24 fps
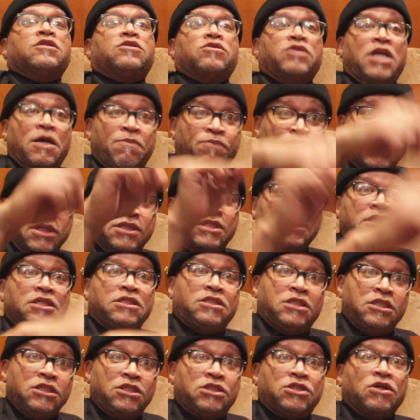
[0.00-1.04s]
So they put
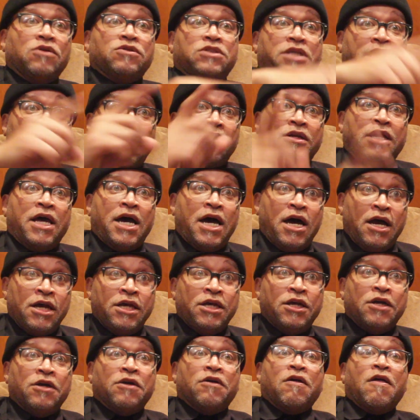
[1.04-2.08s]
these t-shirts out down
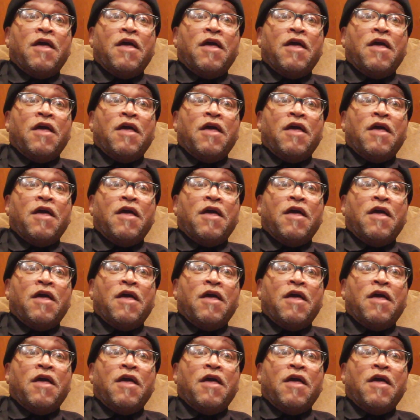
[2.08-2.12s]
here,